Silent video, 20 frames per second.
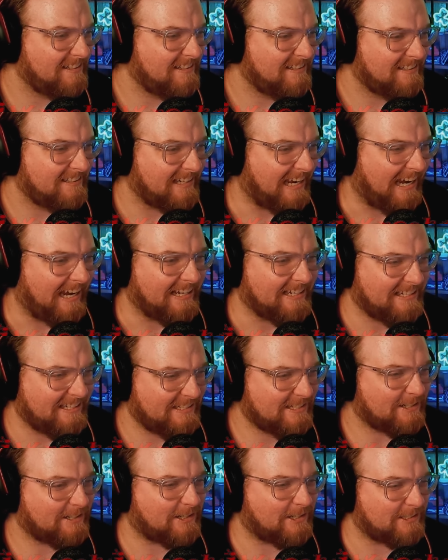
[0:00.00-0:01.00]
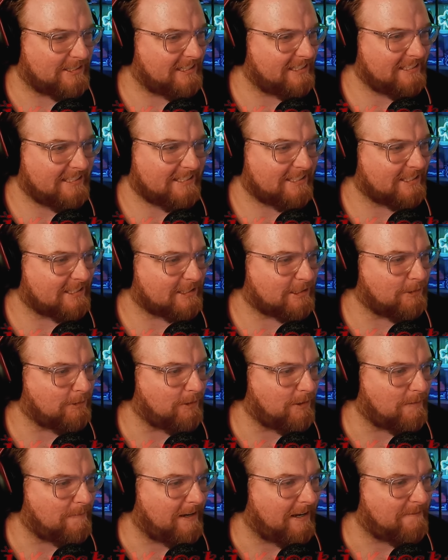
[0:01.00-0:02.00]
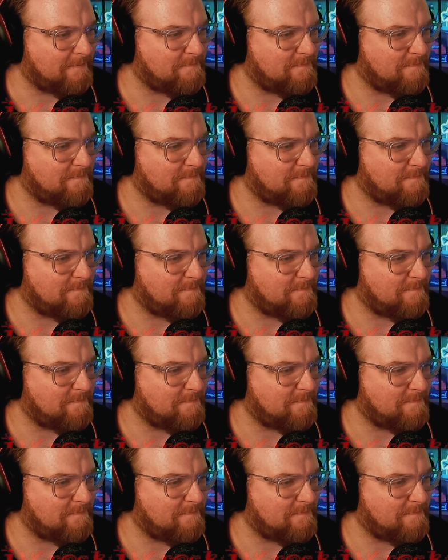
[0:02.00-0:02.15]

Yeah, these are just cool, man.